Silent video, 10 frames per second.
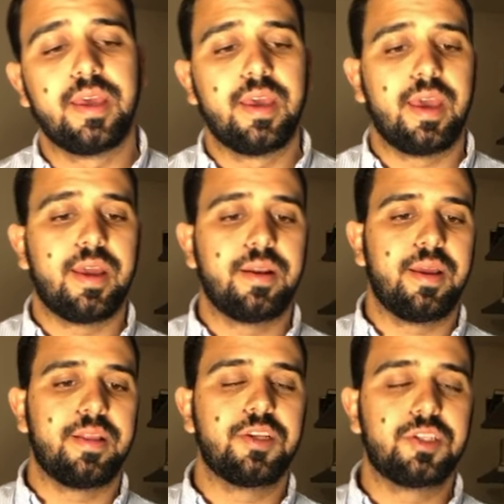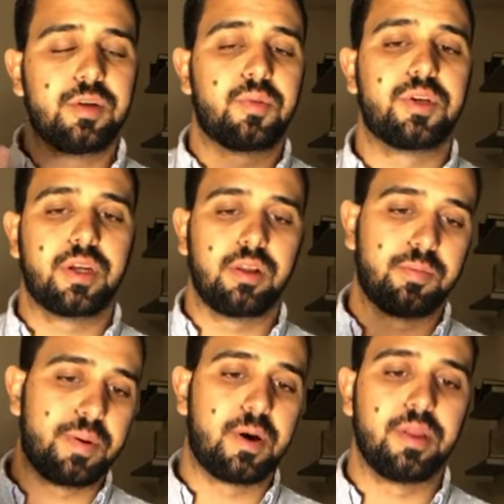And this is a particular
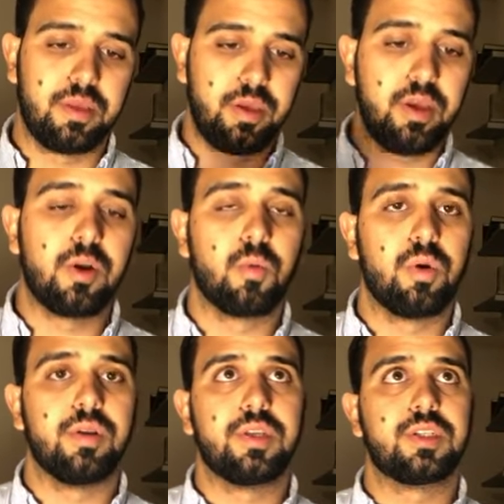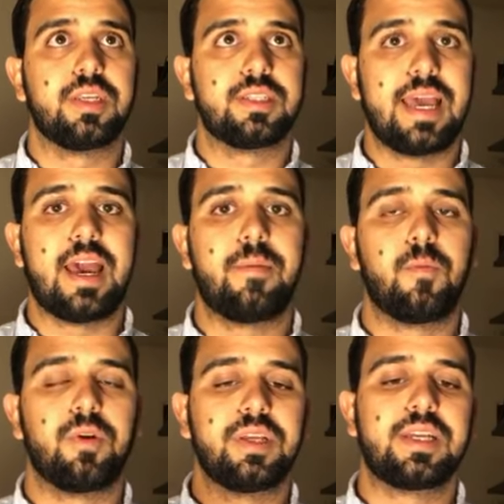part of the year where where
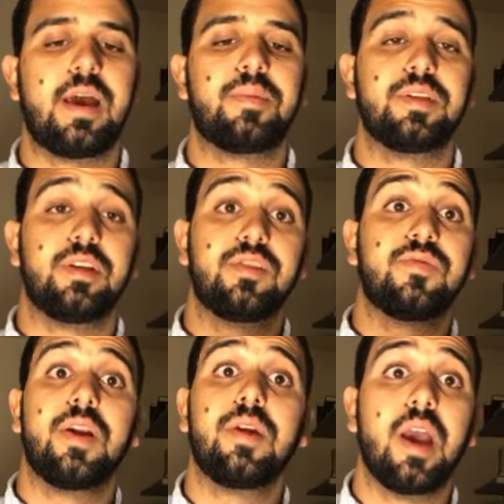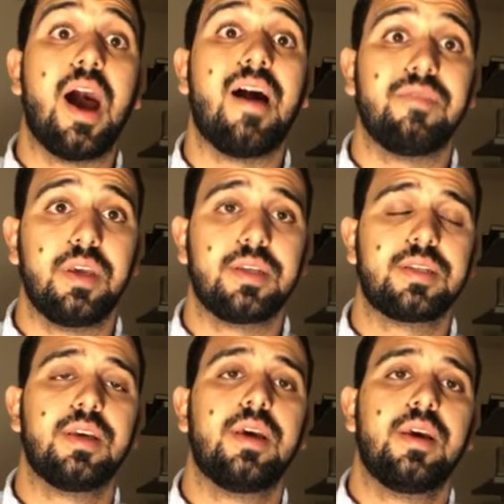this happens, and it's very obvious.
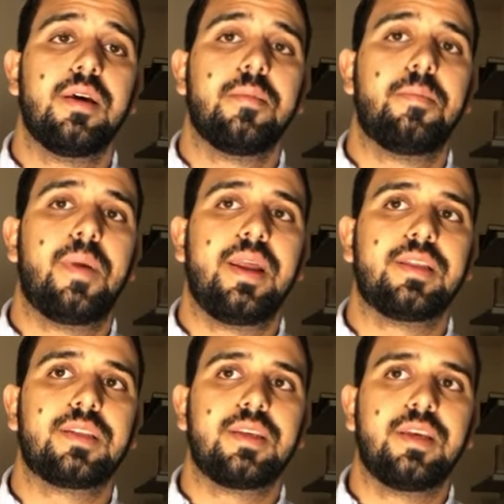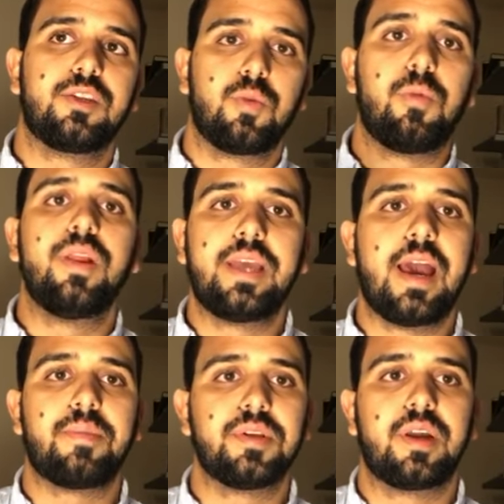But it's what really
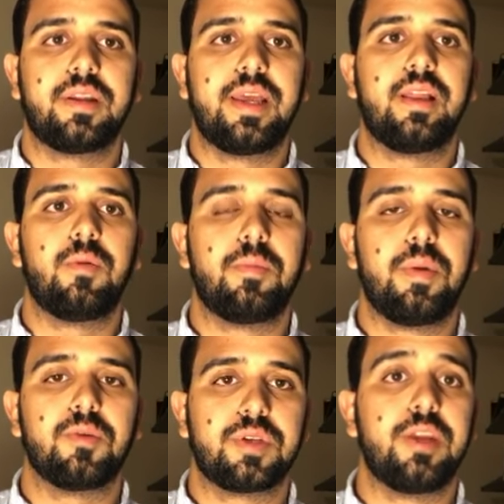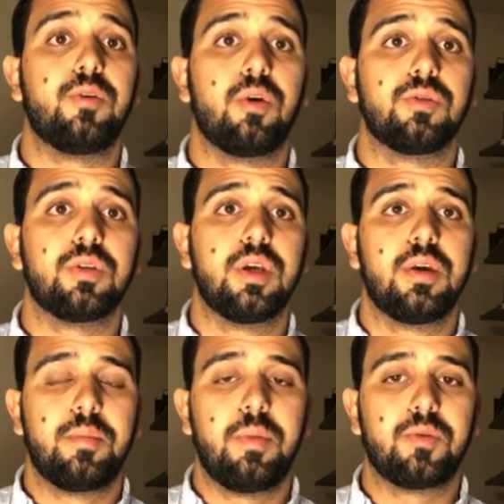happens on daily when people set new goals.
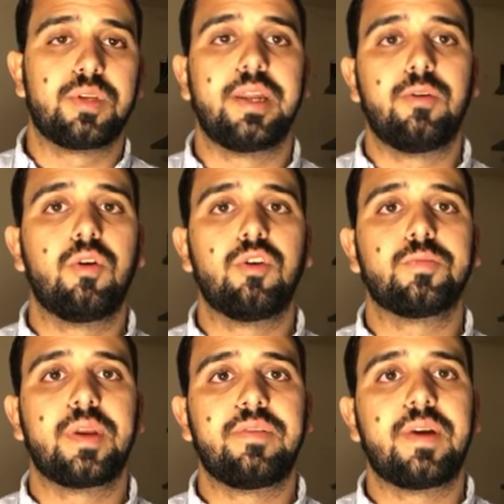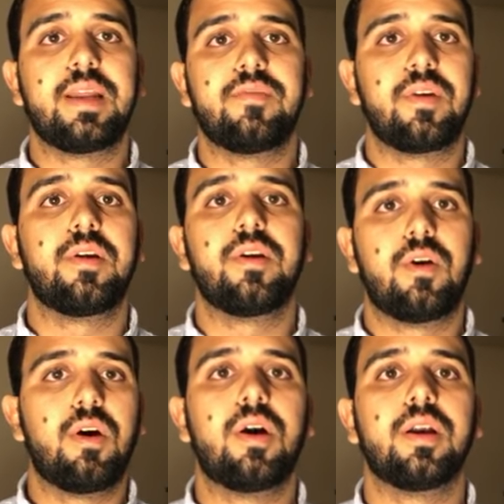People set new goals, but they find it very
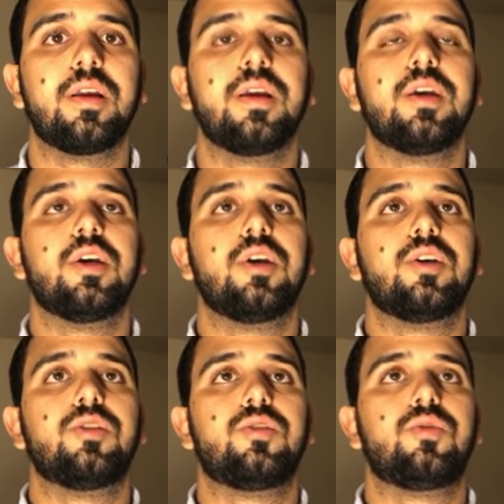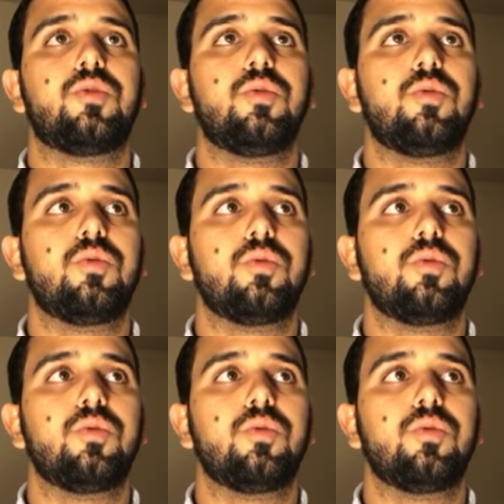hard to